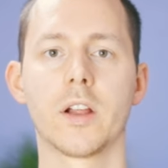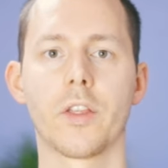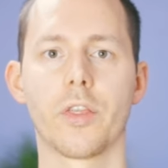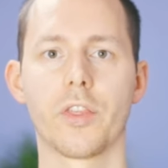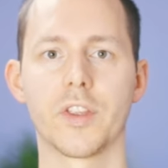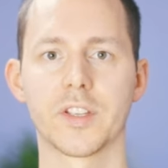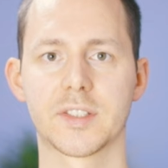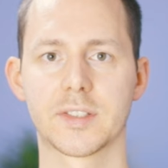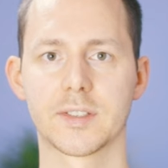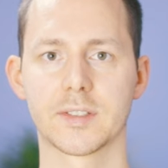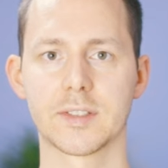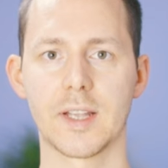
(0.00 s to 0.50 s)

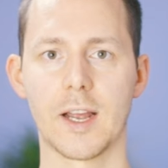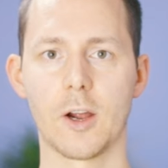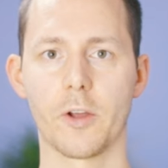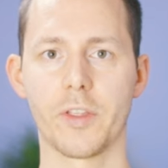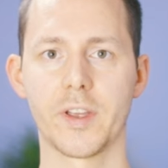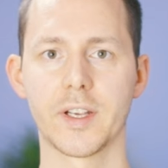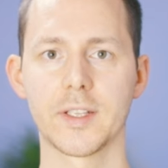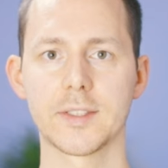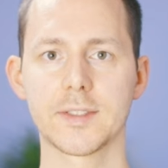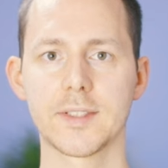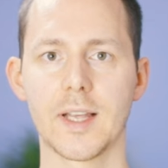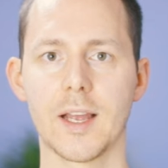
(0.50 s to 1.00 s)
This is how
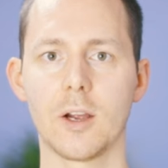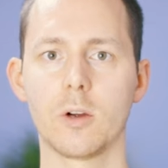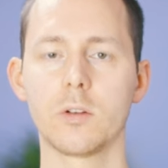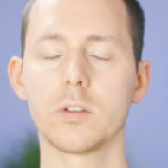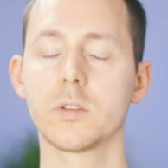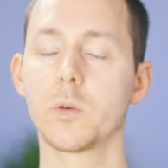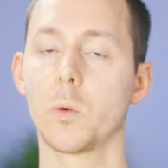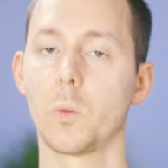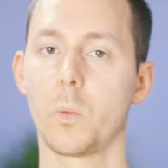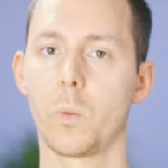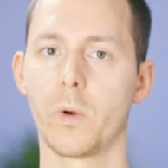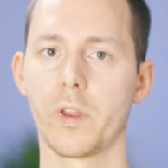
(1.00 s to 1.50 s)
they
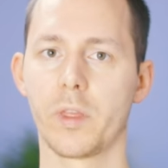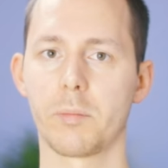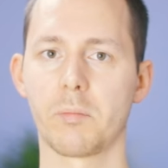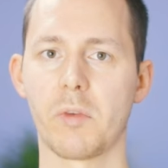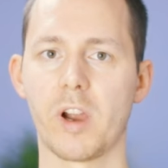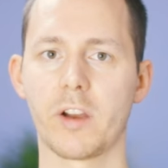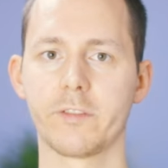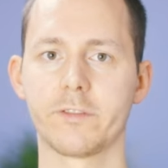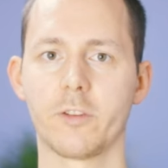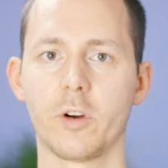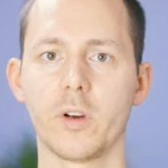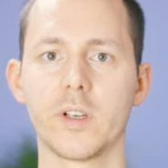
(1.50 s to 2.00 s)
sound with
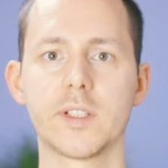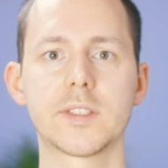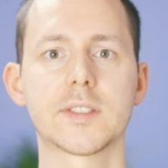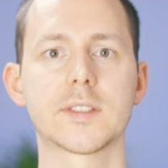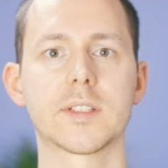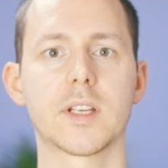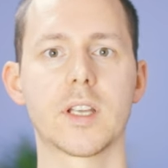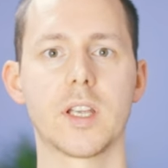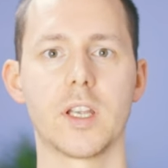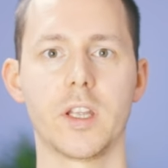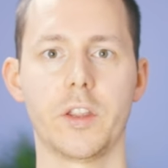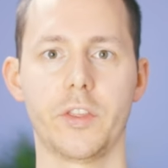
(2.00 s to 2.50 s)
my voice
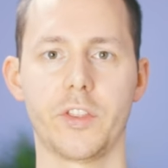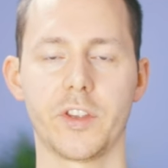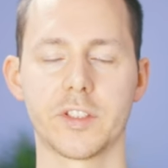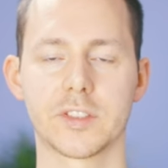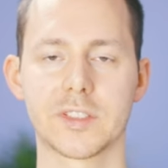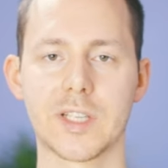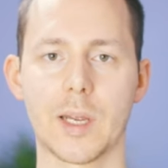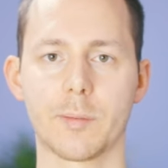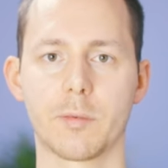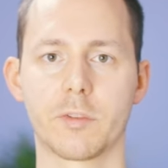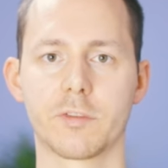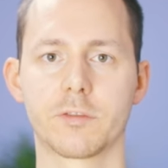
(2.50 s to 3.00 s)
in this
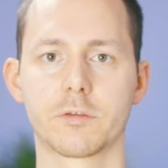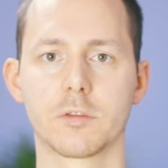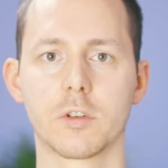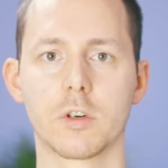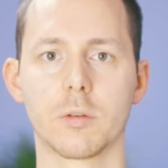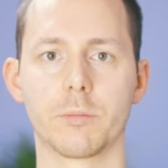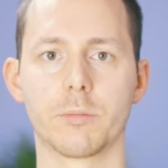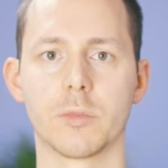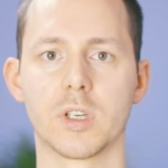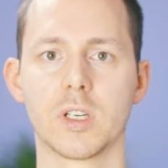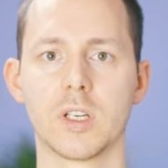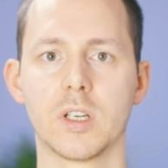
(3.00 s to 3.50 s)
type of
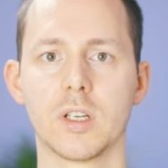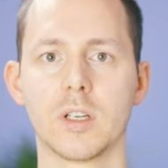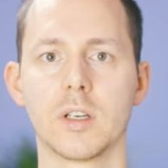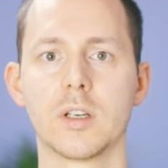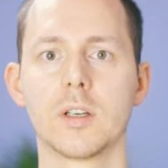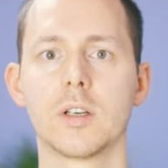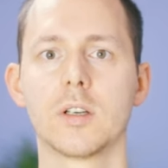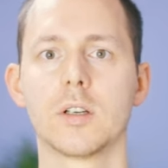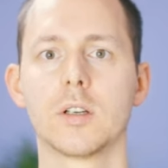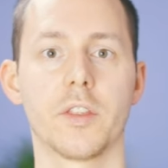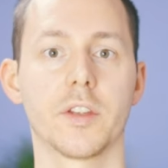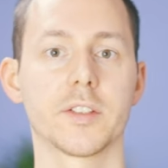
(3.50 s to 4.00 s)
room.
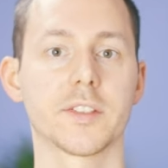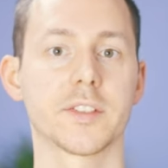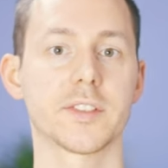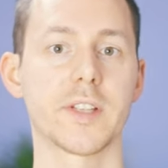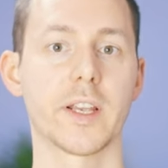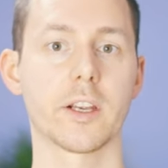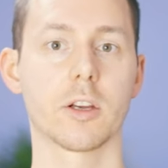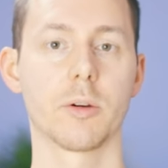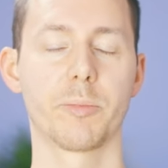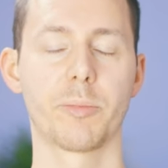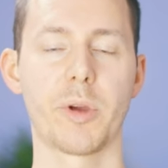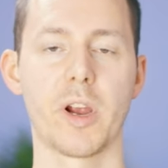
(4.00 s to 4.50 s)
This is
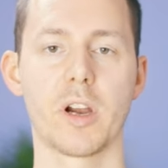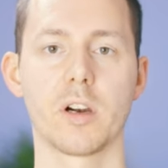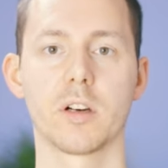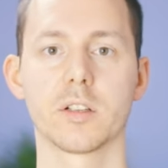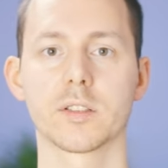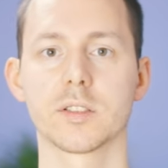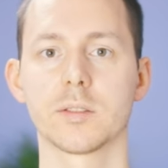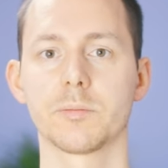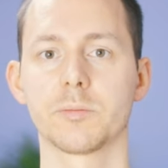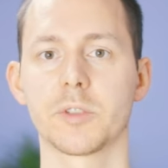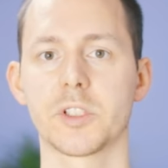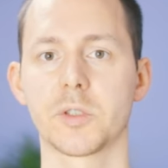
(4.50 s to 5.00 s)
a
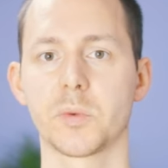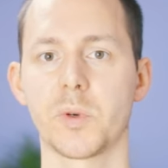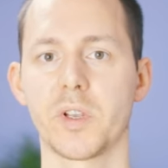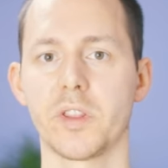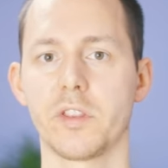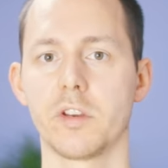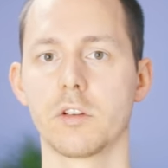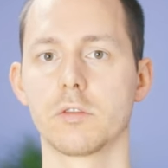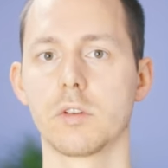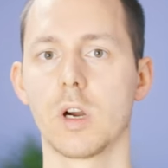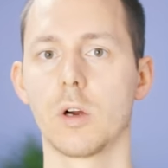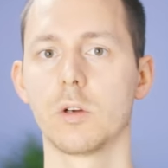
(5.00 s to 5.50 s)
comparison
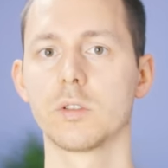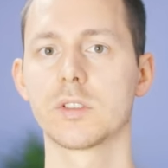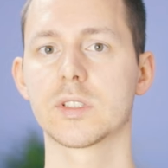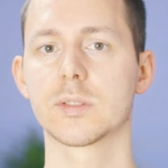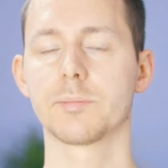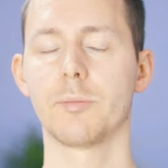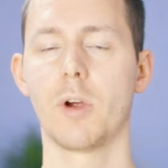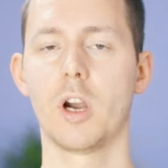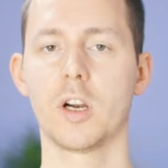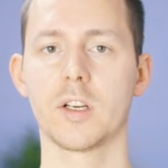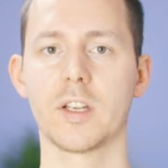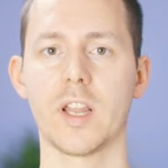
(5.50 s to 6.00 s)
between the Rode
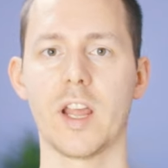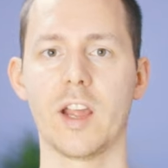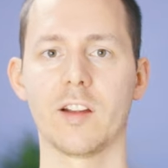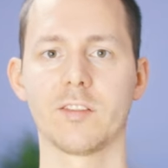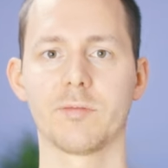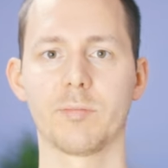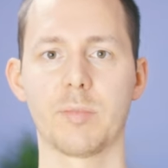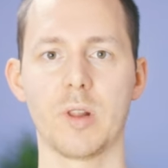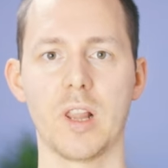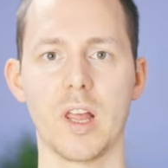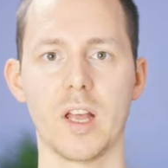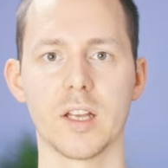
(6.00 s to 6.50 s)

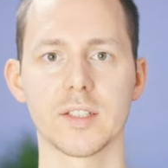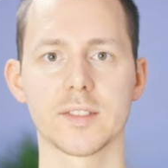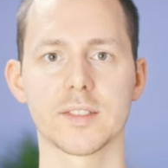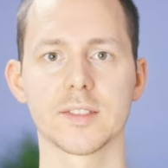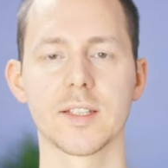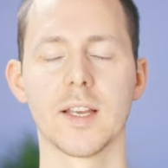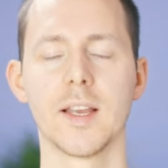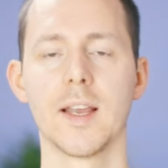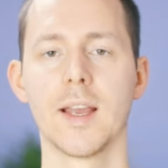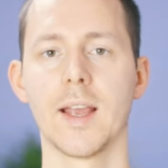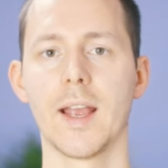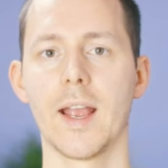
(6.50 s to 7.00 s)
SmartLav
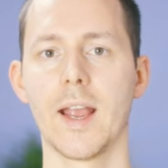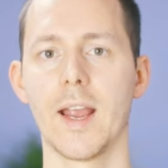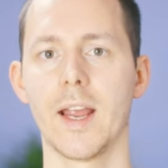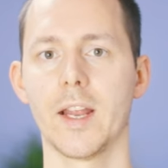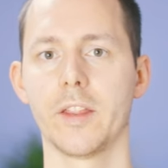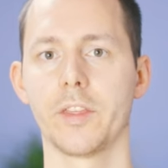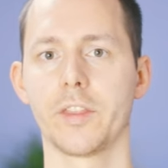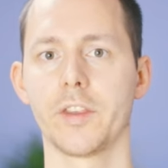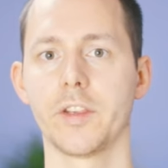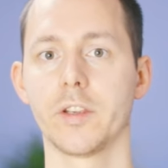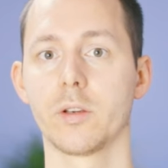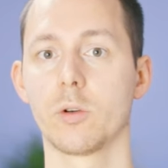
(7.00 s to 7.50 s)
Plus
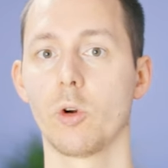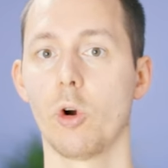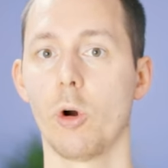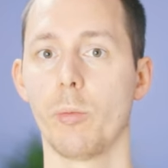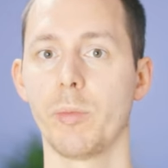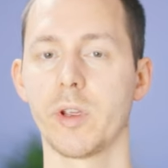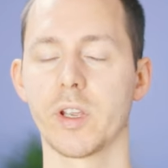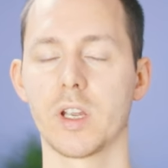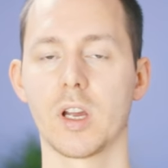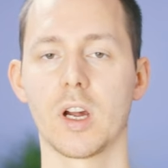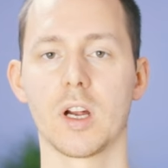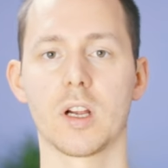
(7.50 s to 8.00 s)
and the
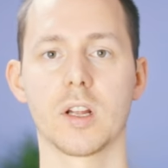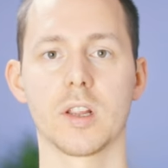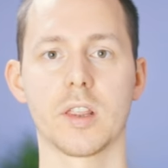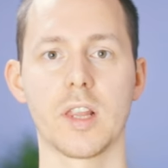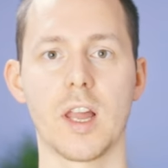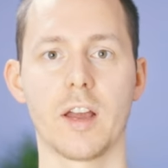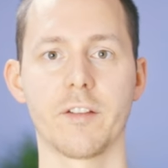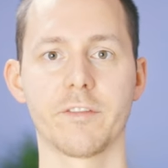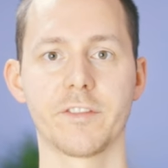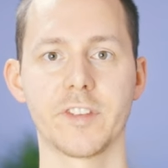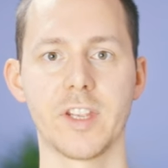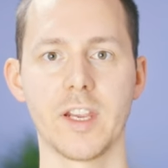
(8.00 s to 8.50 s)
Comica
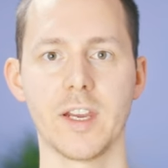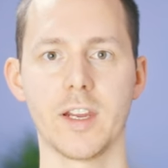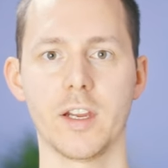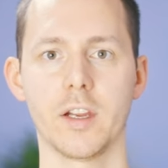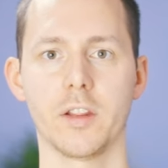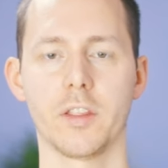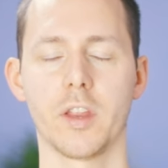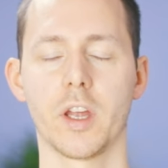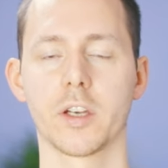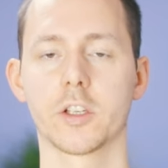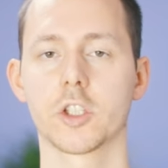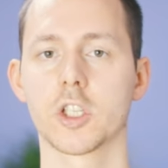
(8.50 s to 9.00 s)

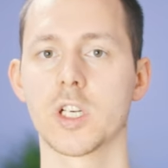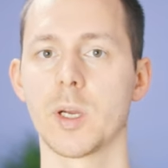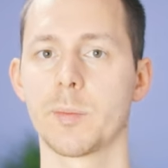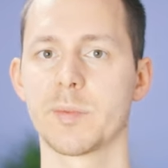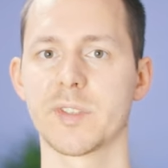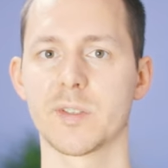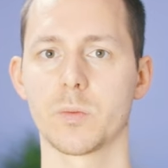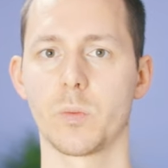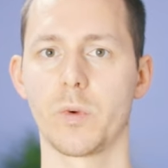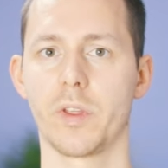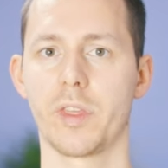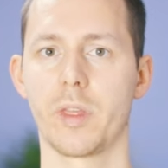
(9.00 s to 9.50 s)
Lavier that
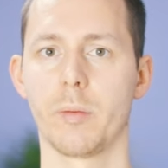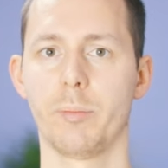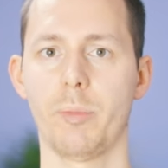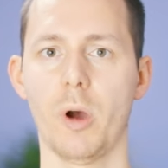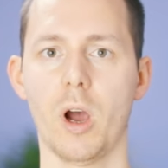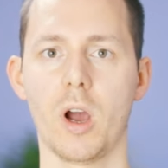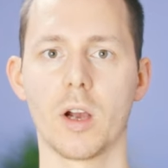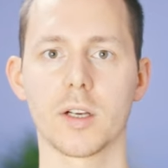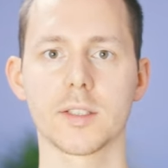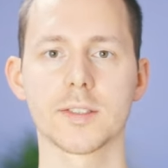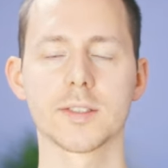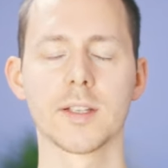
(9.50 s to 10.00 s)
ships with the
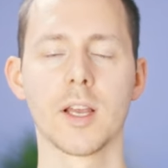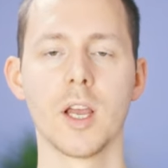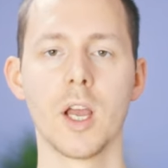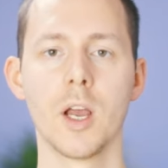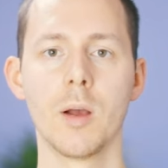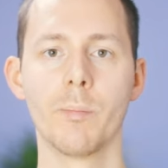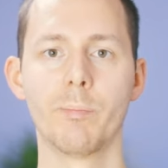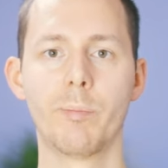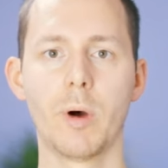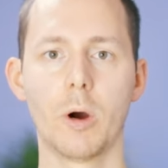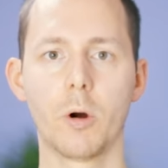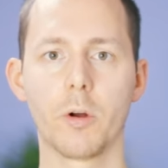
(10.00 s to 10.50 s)
box,
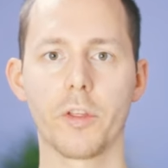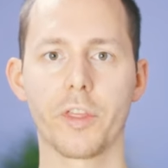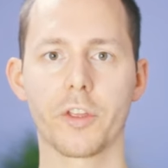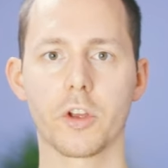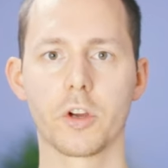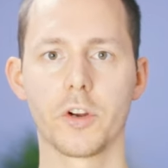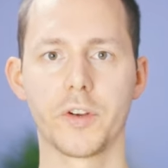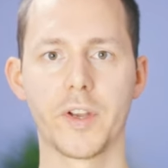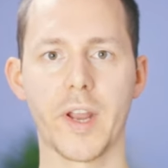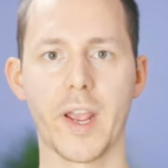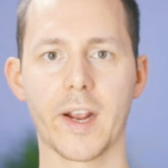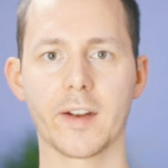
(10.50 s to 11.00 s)

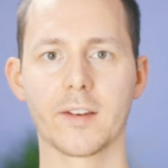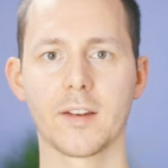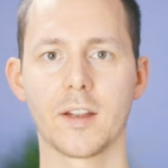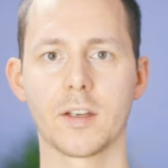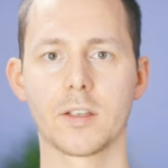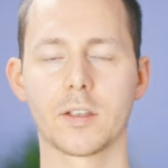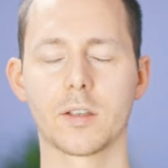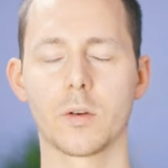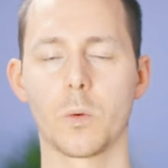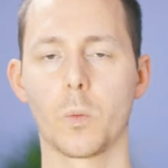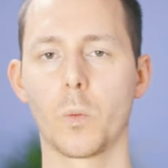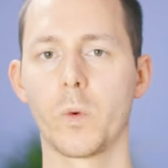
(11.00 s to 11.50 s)

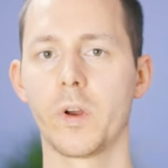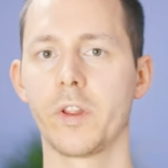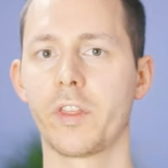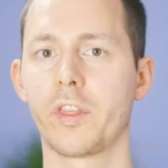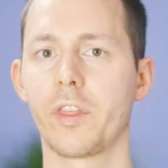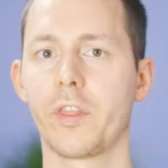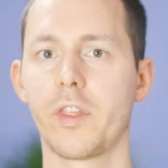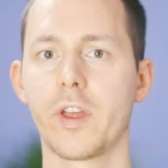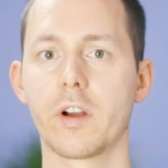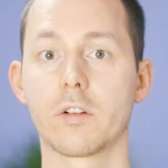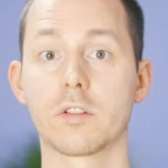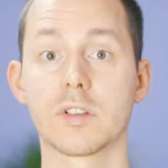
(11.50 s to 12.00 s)
connected
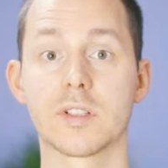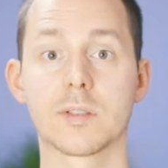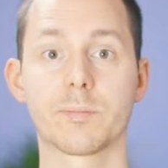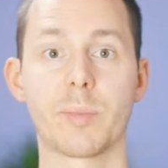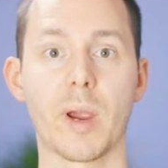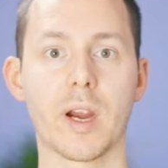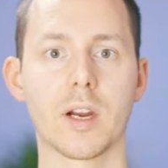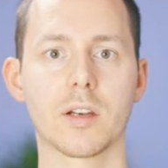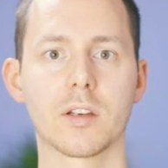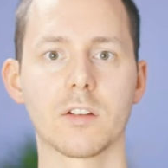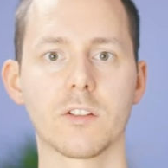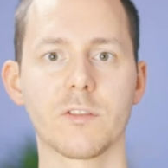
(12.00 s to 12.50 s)
with their
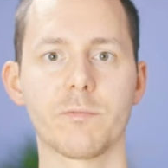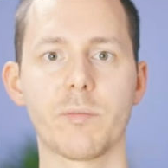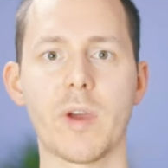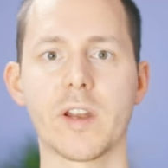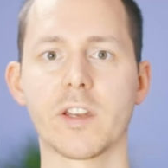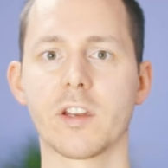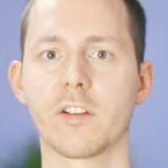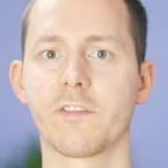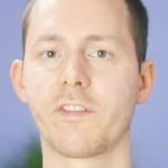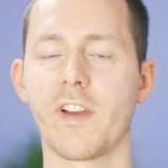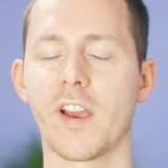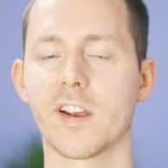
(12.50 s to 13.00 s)
respective
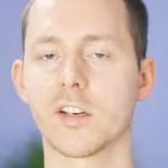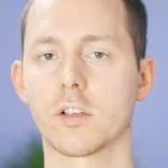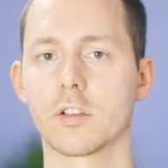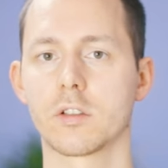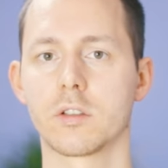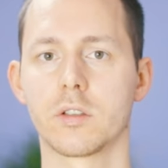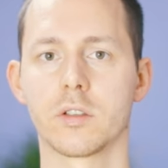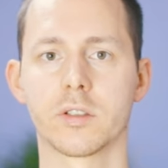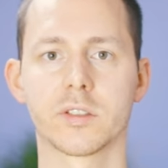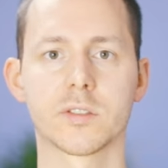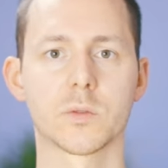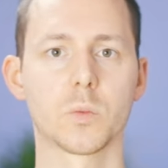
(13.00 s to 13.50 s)

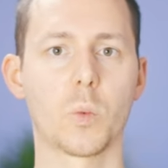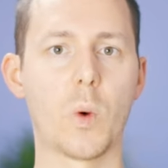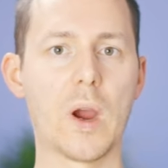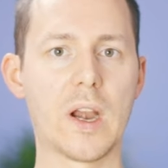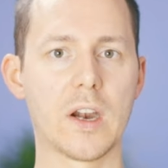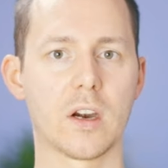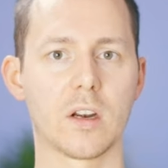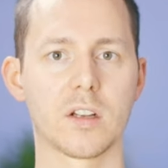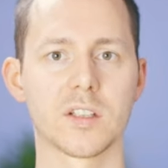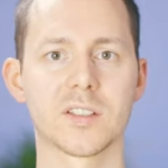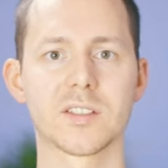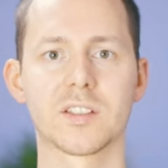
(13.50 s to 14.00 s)
manufacturer's
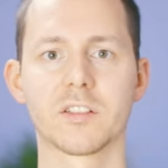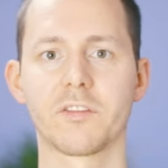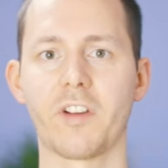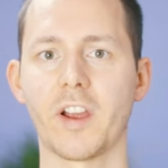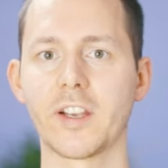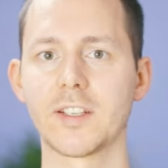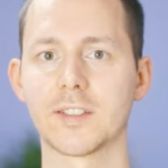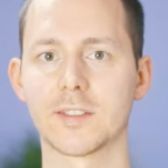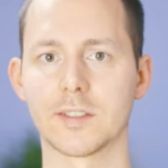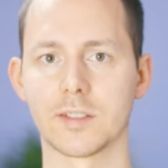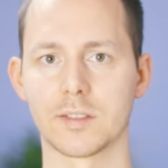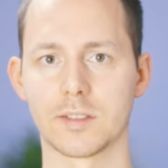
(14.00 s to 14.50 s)
wireless
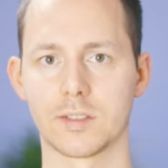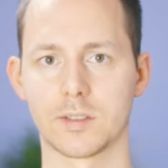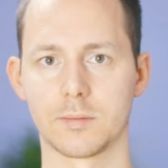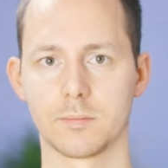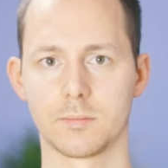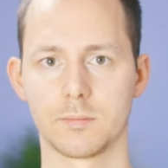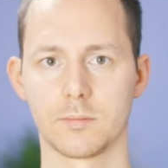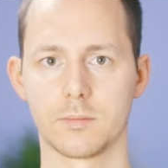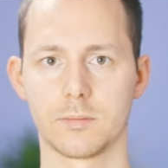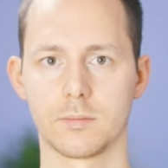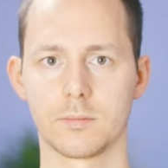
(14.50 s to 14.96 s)
devices.